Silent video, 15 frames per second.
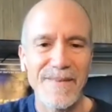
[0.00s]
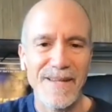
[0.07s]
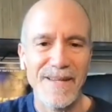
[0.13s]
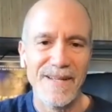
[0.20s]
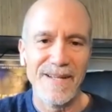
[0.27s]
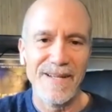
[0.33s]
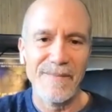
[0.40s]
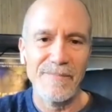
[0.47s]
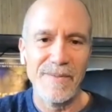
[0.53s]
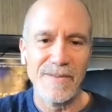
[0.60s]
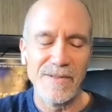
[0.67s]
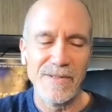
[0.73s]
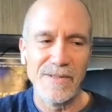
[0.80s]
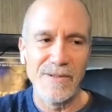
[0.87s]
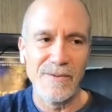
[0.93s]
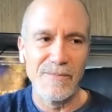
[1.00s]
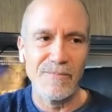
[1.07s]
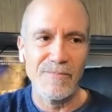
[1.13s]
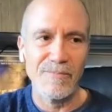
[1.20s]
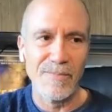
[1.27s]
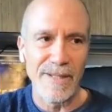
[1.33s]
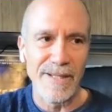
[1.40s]
And I've been so
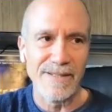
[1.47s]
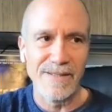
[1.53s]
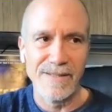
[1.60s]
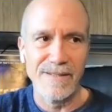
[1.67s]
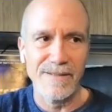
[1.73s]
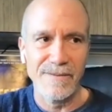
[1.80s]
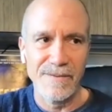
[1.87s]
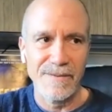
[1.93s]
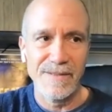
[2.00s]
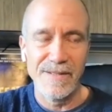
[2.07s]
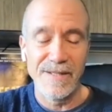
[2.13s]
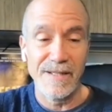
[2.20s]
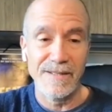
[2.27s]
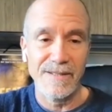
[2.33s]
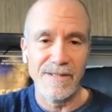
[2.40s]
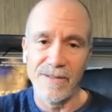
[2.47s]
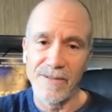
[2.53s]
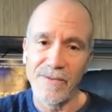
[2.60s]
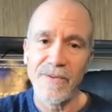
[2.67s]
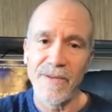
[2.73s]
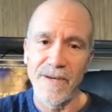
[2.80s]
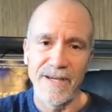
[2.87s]
blessed to get to
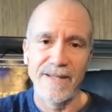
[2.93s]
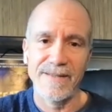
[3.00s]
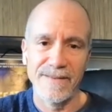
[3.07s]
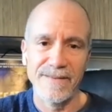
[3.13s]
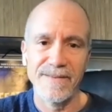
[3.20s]
do that.